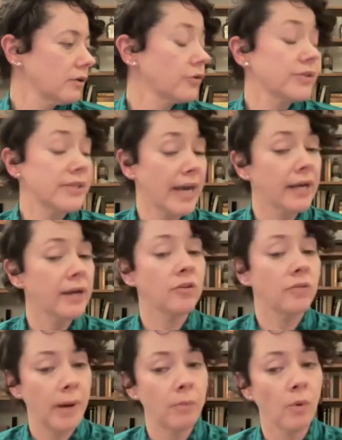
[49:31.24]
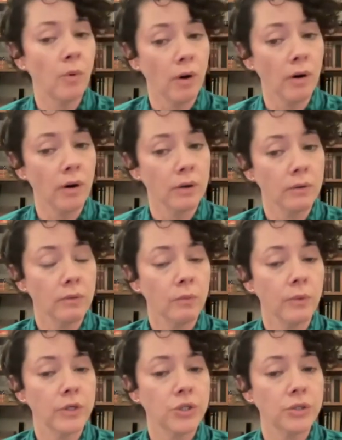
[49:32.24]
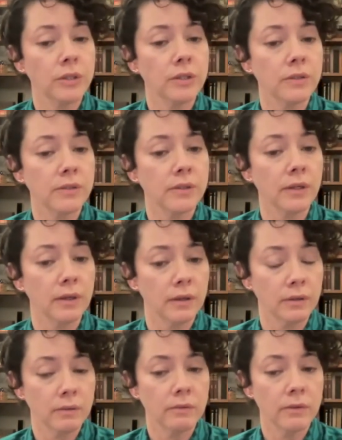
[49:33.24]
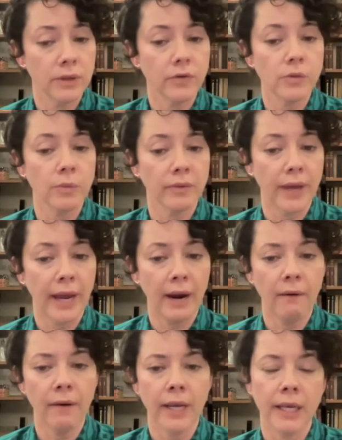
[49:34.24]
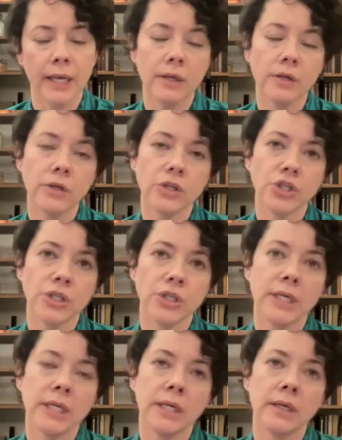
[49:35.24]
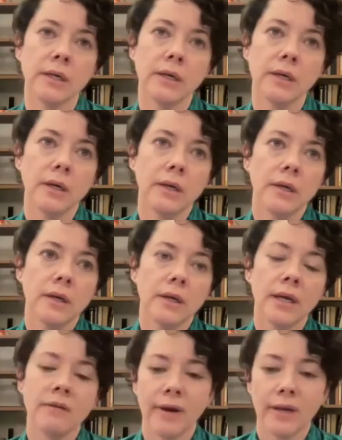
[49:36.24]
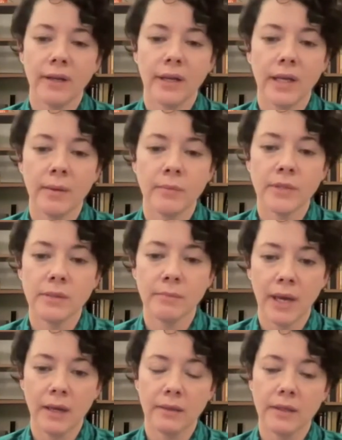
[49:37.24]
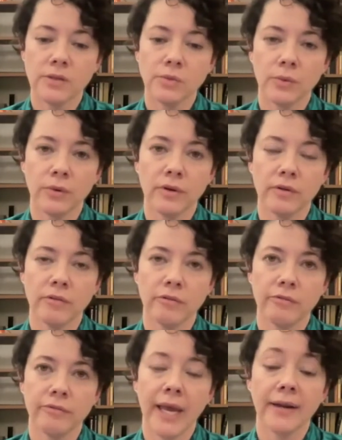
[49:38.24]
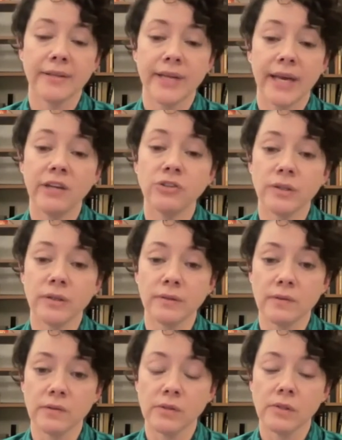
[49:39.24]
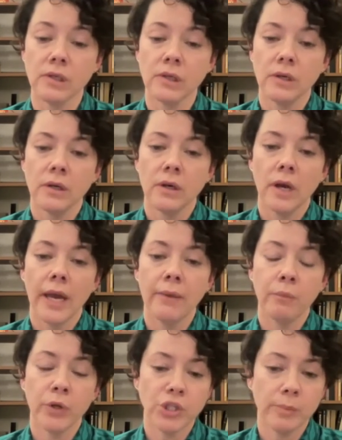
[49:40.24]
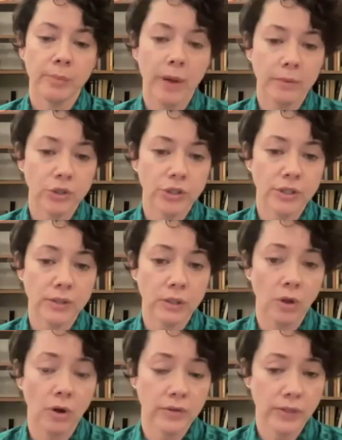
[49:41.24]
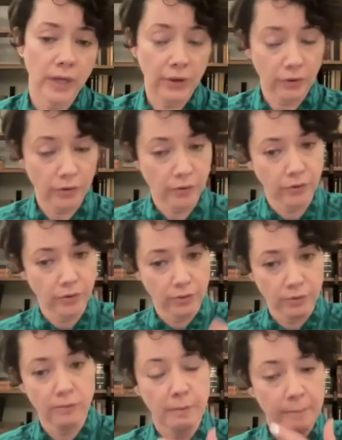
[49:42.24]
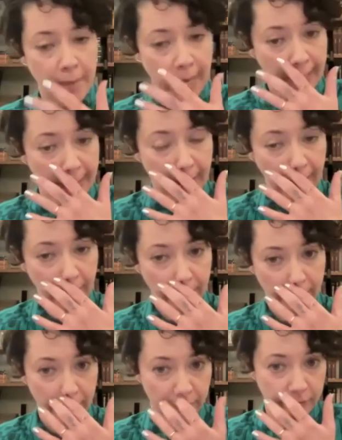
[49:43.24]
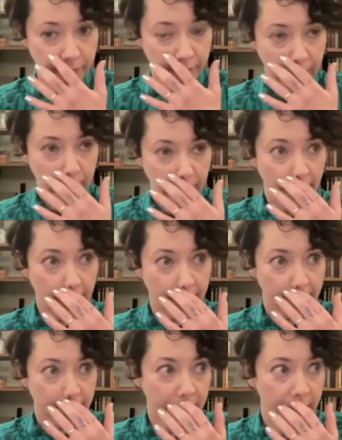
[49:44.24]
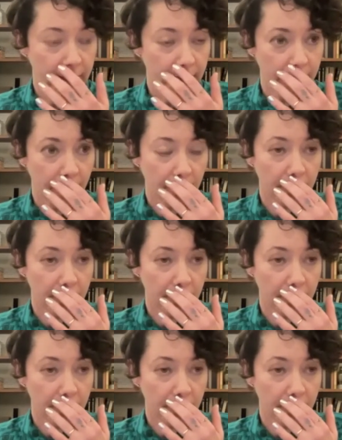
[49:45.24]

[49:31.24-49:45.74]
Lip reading: second memoir, which is The Years with Harry, she invited him to make these sort of annotations, which she publishes alongside her main narrative. And he